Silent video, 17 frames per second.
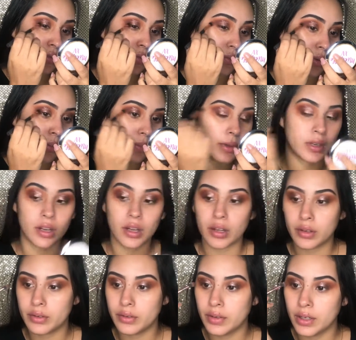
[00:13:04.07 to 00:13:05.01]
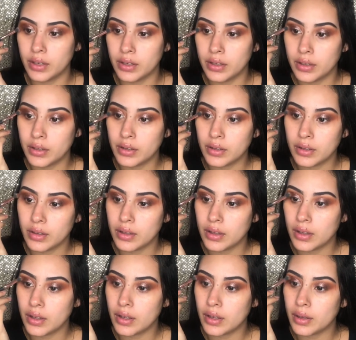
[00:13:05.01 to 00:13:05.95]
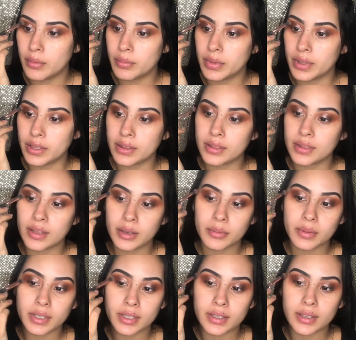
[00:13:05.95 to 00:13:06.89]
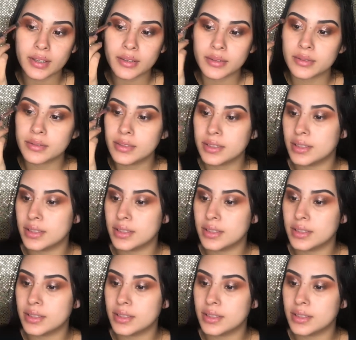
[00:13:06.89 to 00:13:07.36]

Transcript: to rub it off. But there we go.